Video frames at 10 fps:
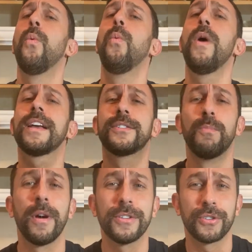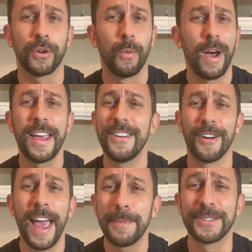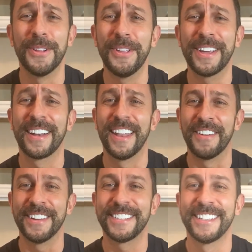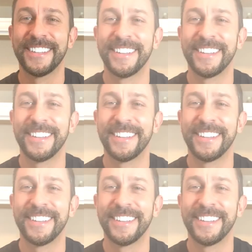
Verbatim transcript: wicks moisture away. You're absolutely gonna love it.